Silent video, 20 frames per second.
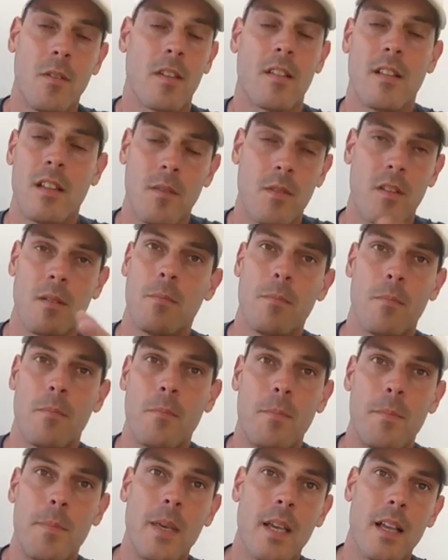obviously, there was a
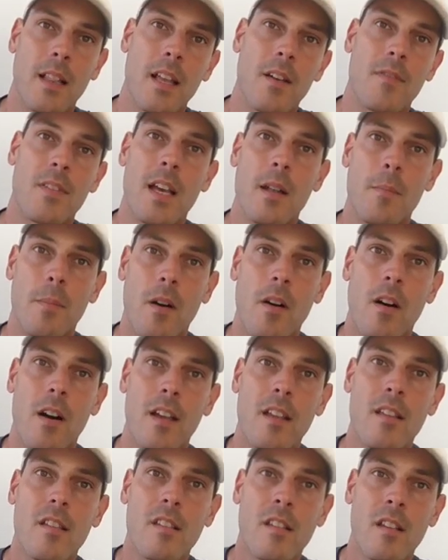big left hand
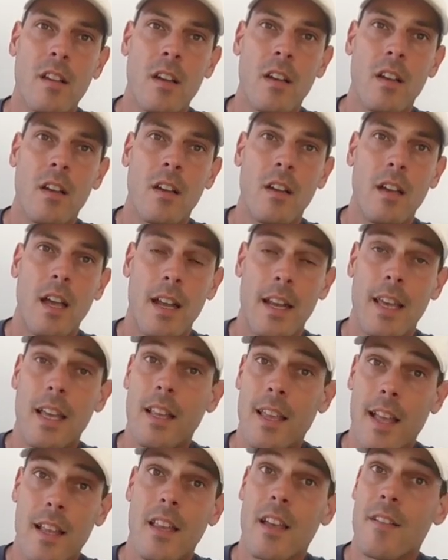bias and
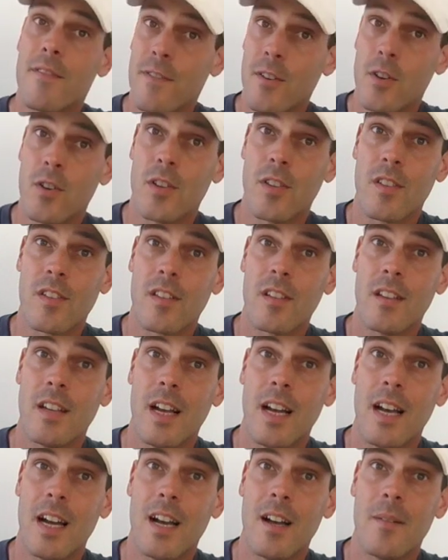he'd get there first.
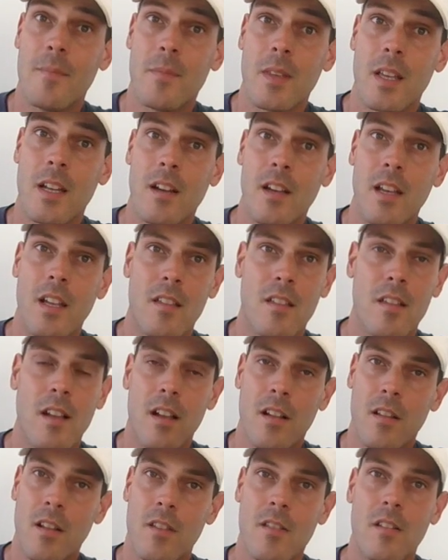Um, you know, he'd
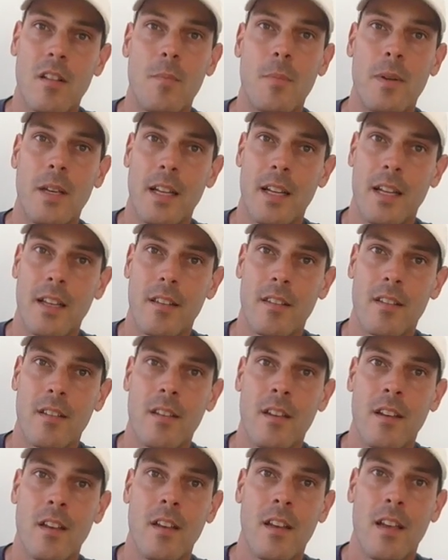start close to the pin ends,
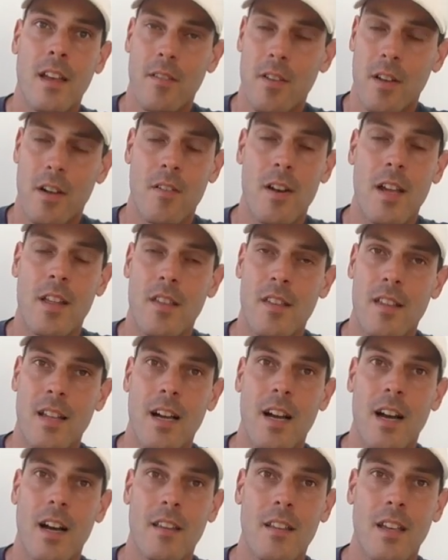have a great
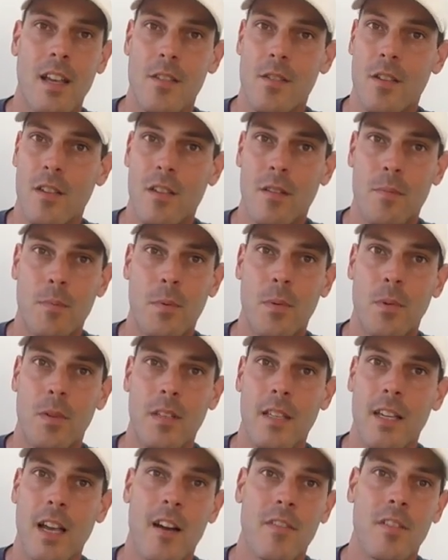start, and just
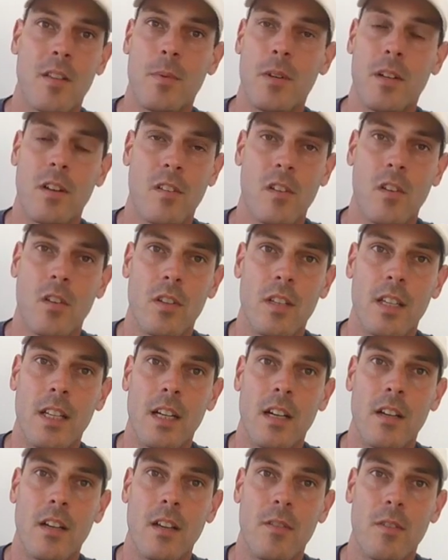put the afterburners on. You
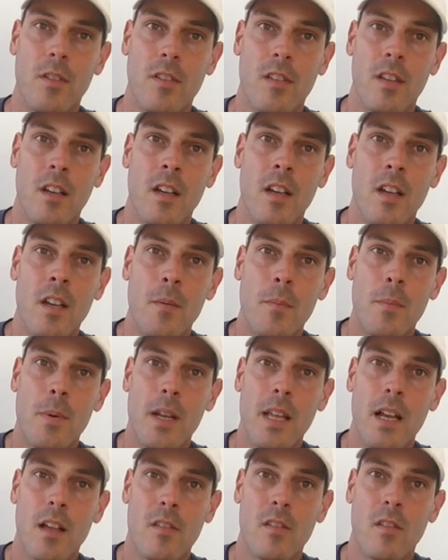know, he was
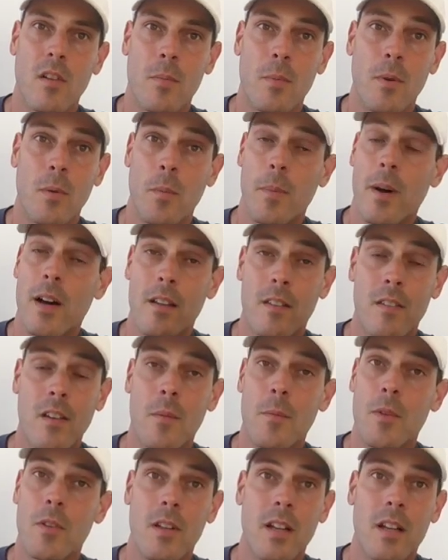pretty unstoppable. By the
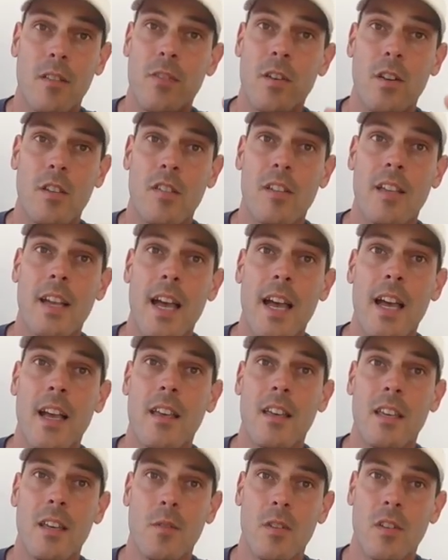time you do that first
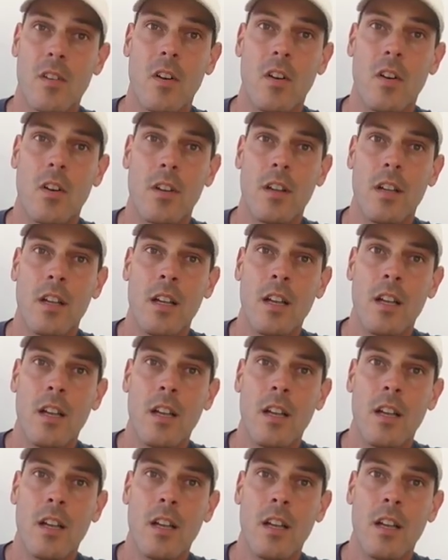tack, he was gone.